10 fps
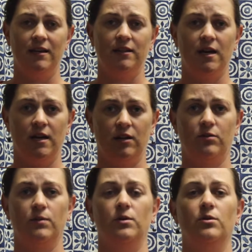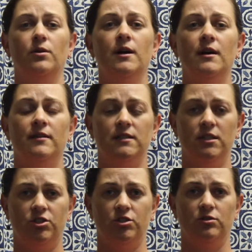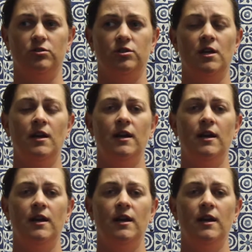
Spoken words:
and cutting through the tissues,